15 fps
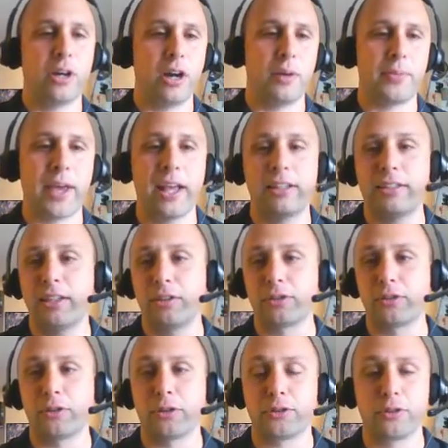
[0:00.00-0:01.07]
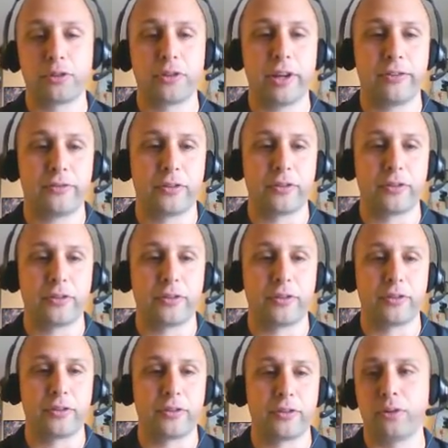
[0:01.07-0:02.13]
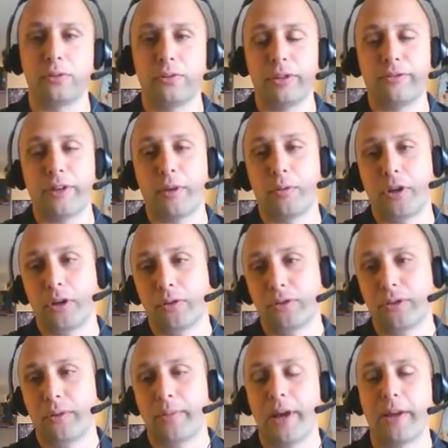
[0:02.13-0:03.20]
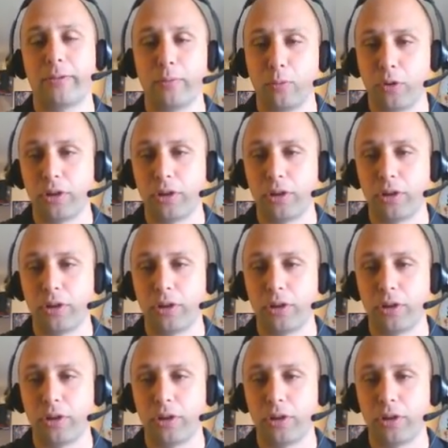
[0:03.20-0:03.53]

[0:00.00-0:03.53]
Hand signals are also great for if they want to go to the bathroom.